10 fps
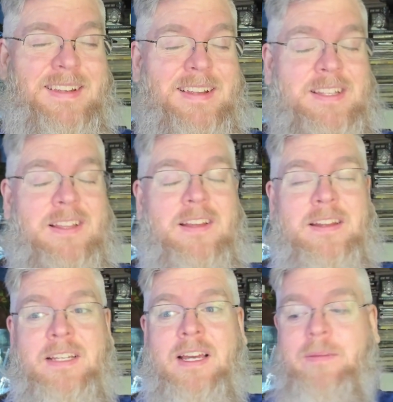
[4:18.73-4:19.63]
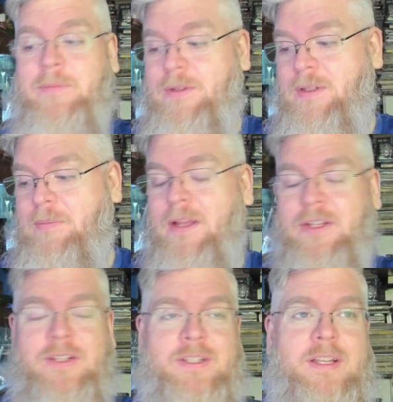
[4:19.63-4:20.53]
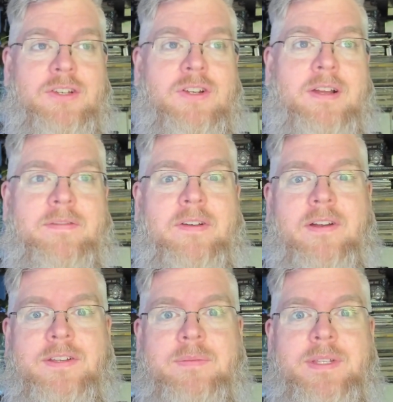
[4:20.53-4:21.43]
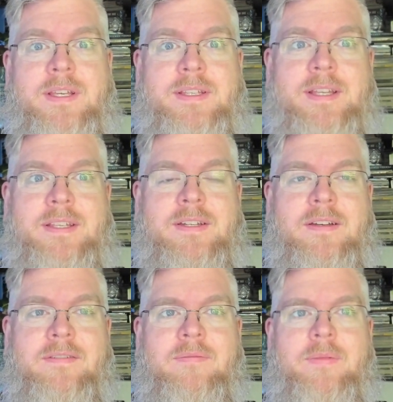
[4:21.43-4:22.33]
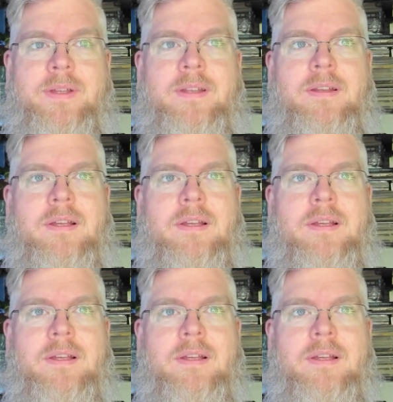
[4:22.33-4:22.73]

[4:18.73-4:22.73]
that was a lot of time spent just like trying to figure out some CSS stuff, but